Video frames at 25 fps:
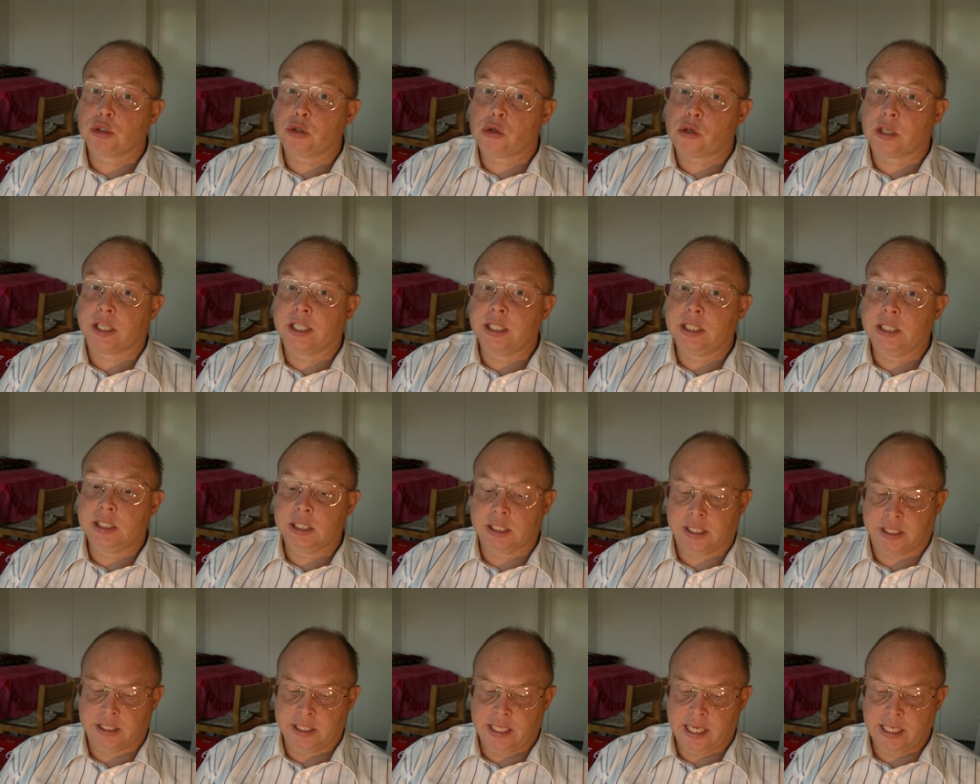already
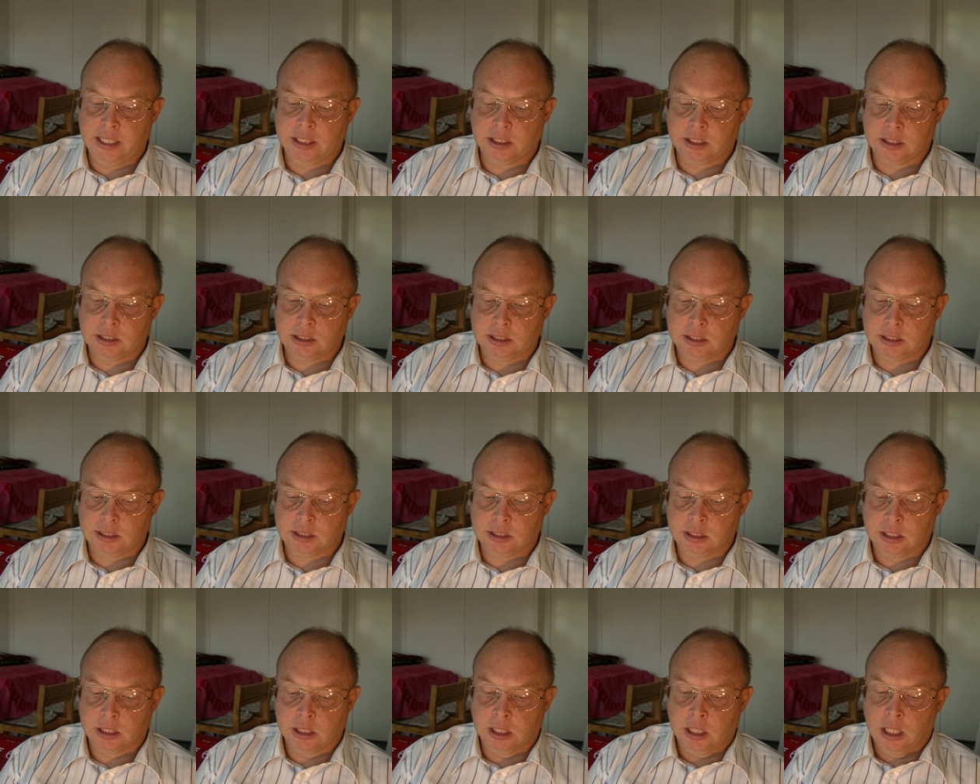created
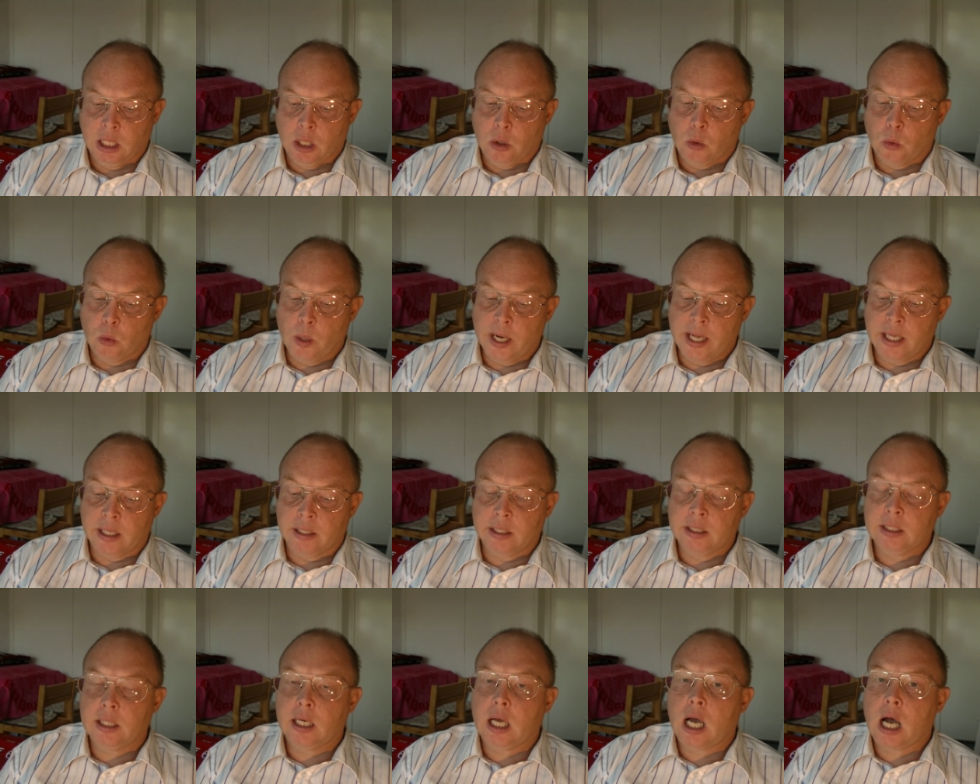
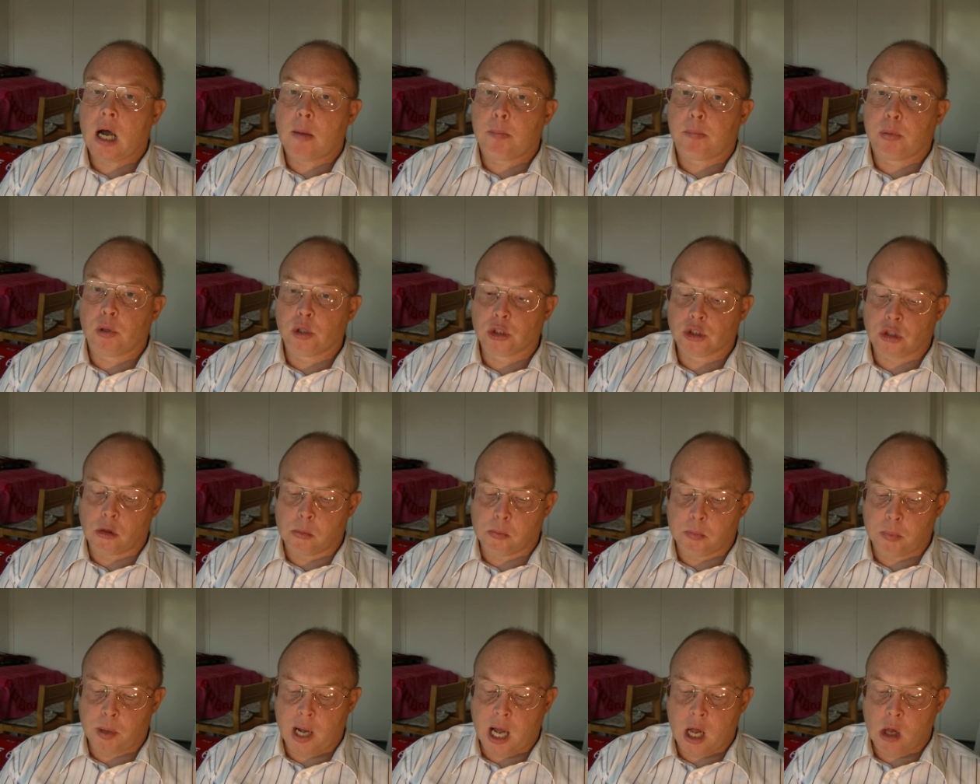when Apostle
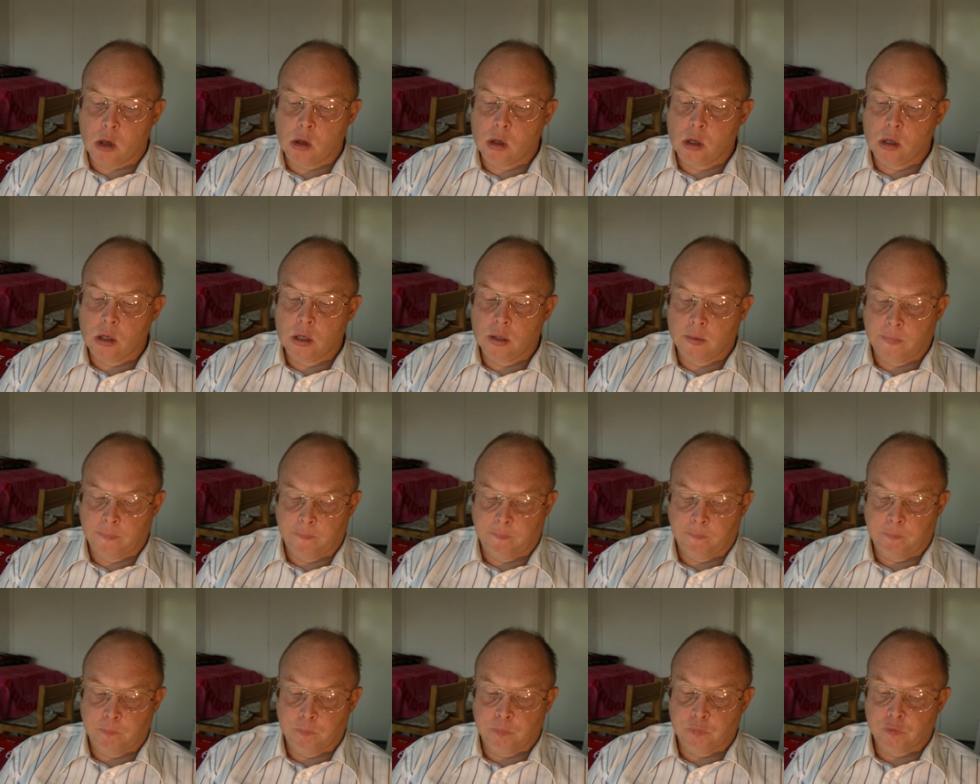Paul
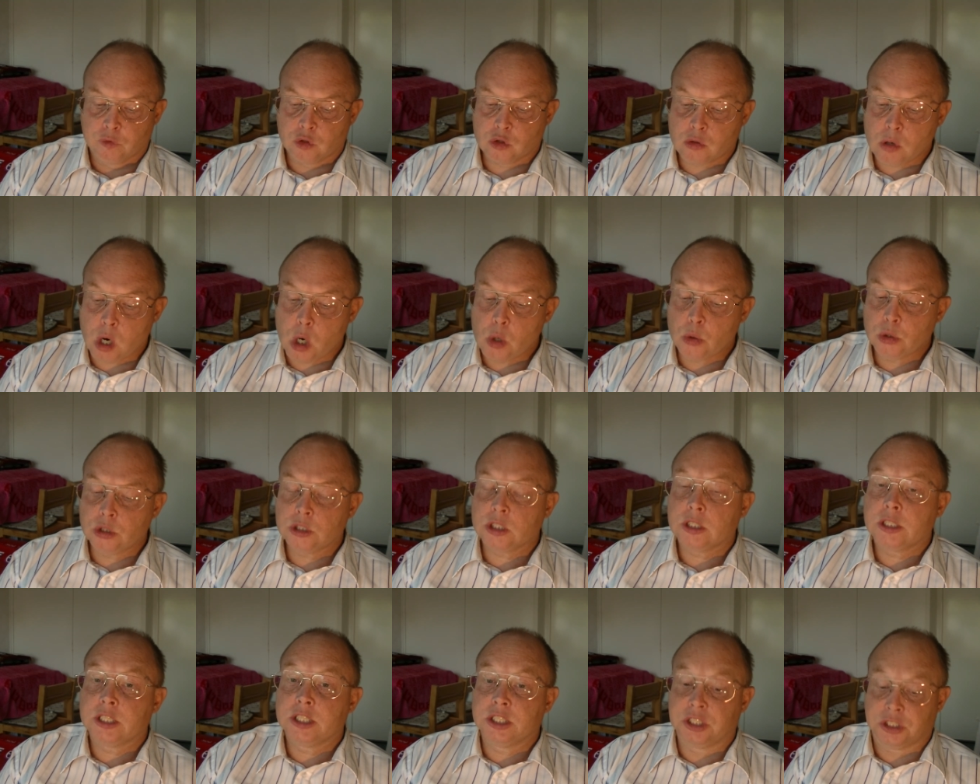threw
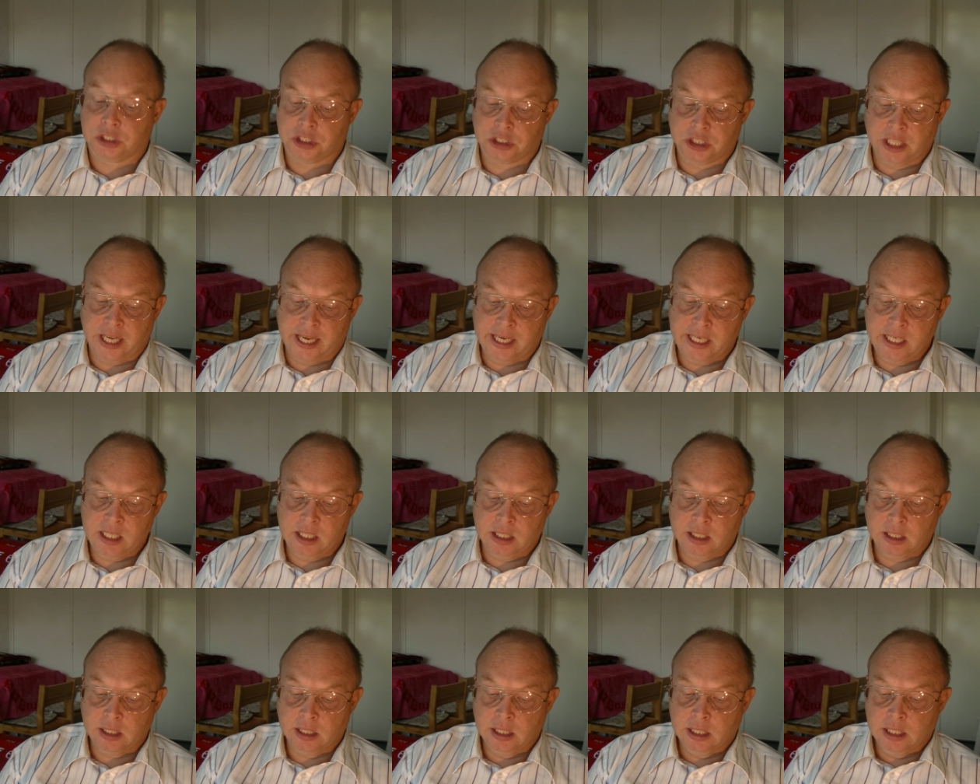a snake
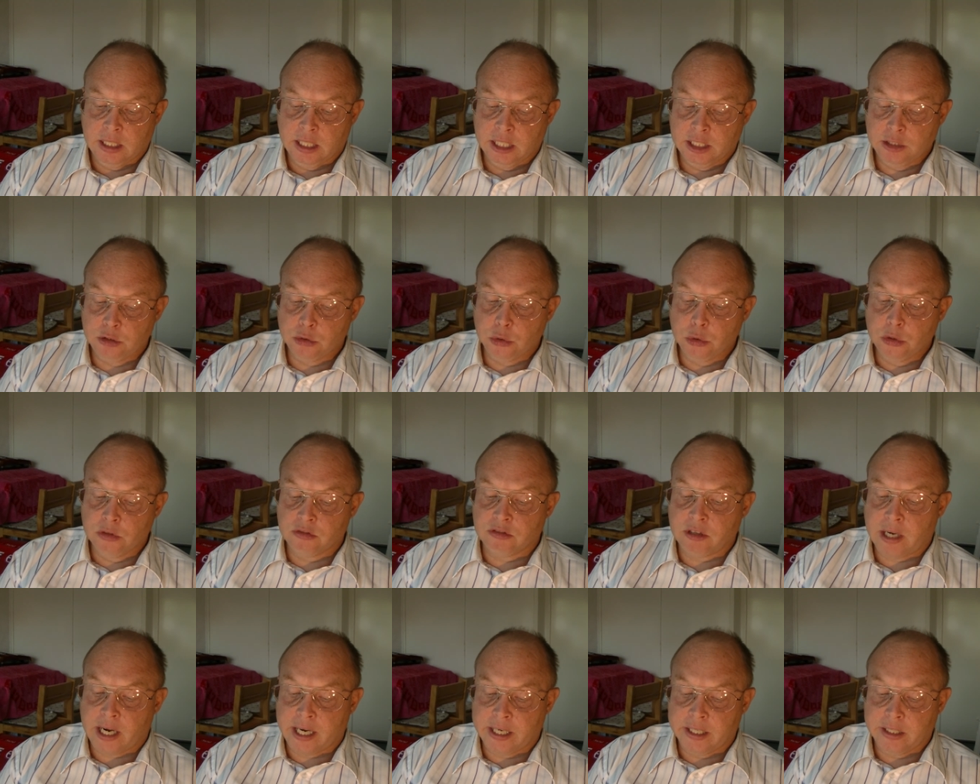into the
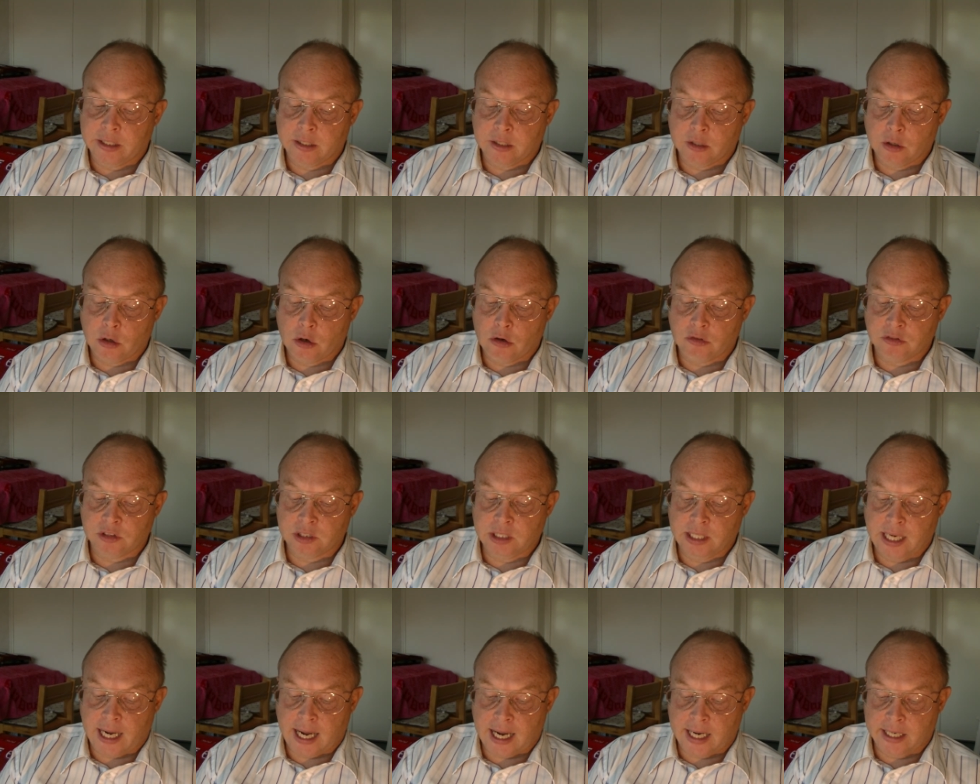fire of
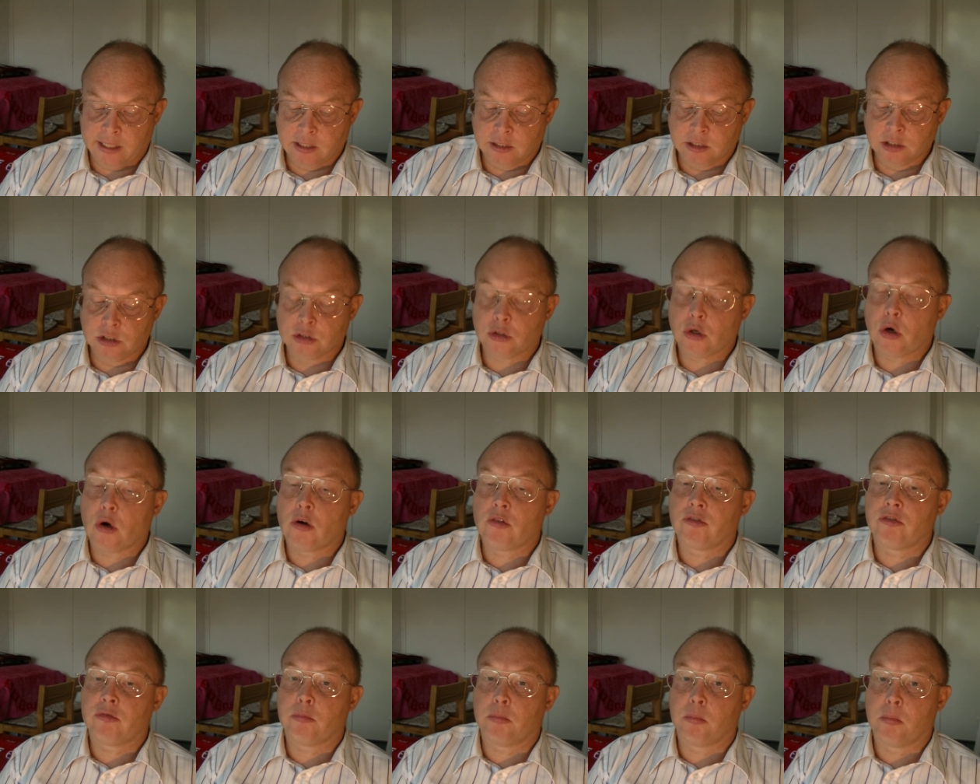the island
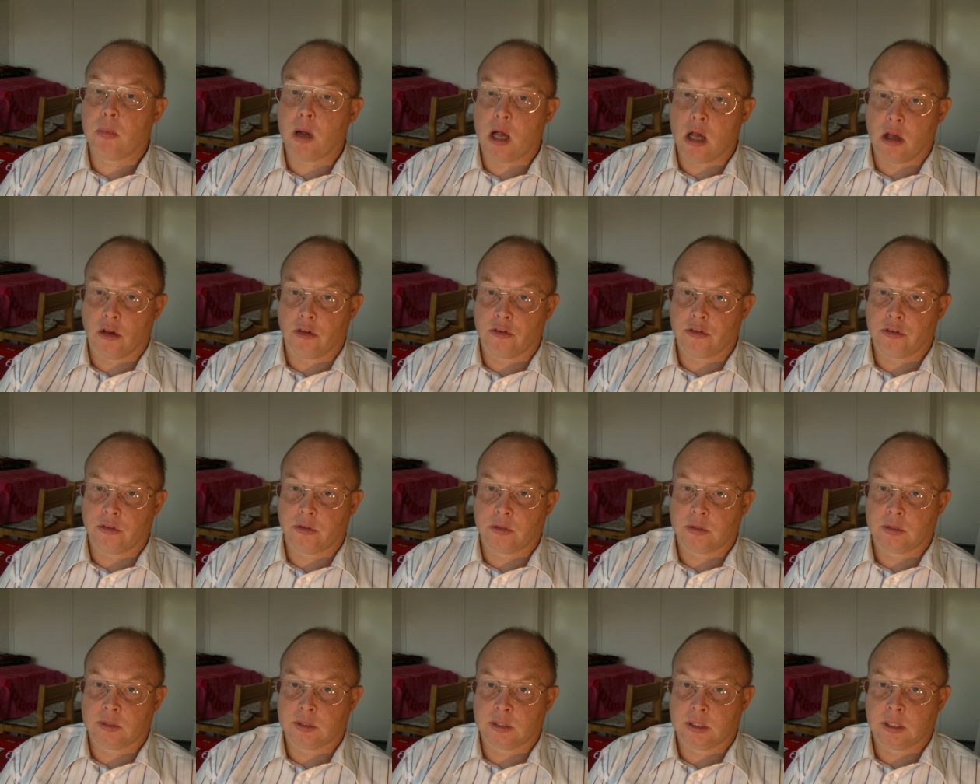of Malt,
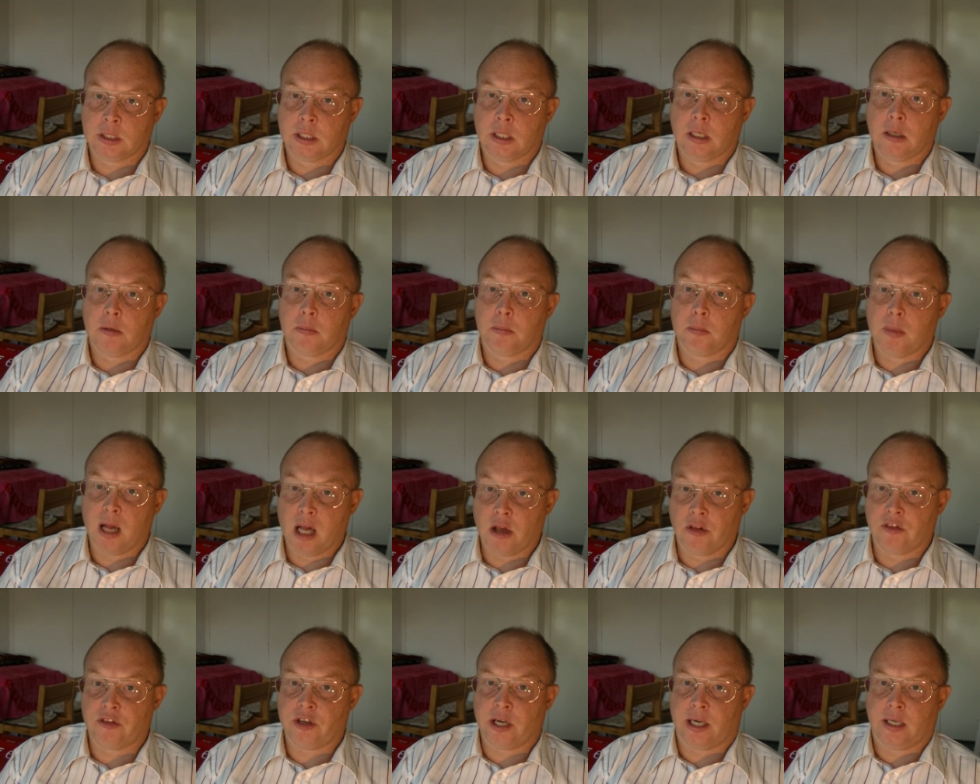
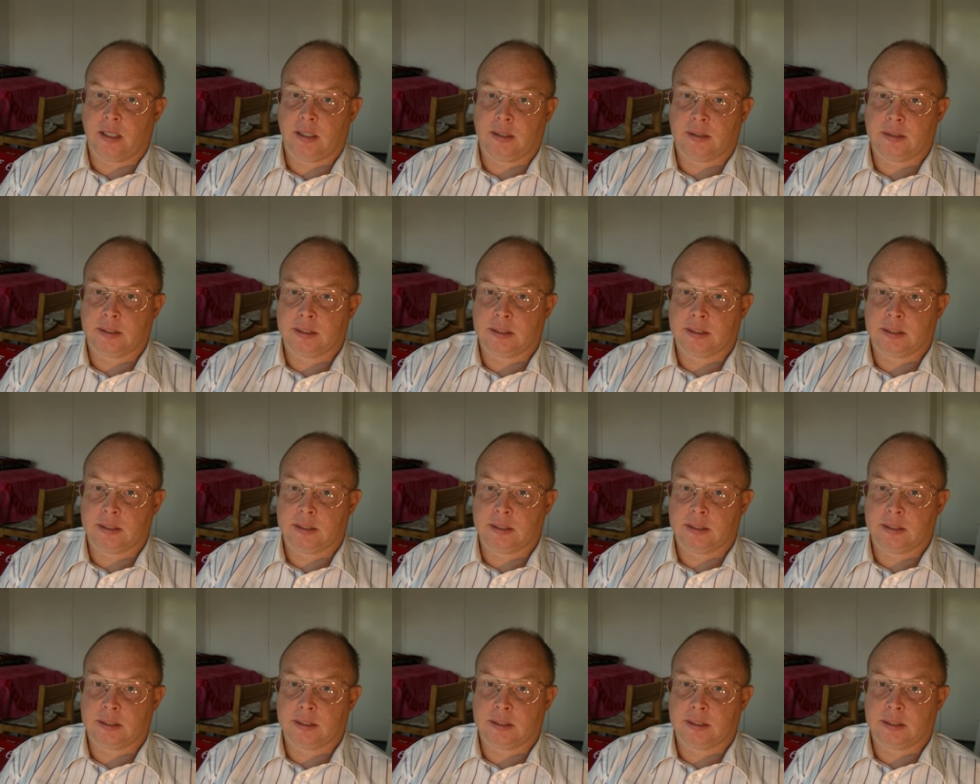Malta,